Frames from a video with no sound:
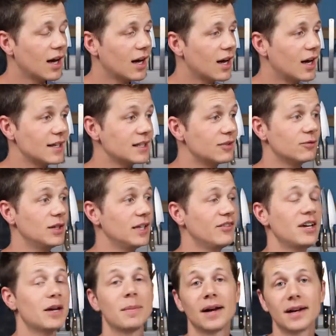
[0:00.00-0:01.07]
I didn't really
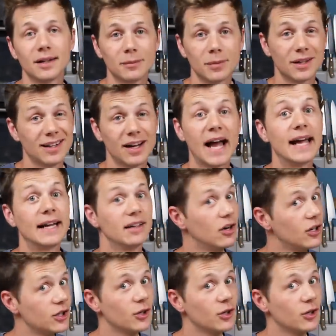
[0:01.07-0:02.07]
think about it, but hey, I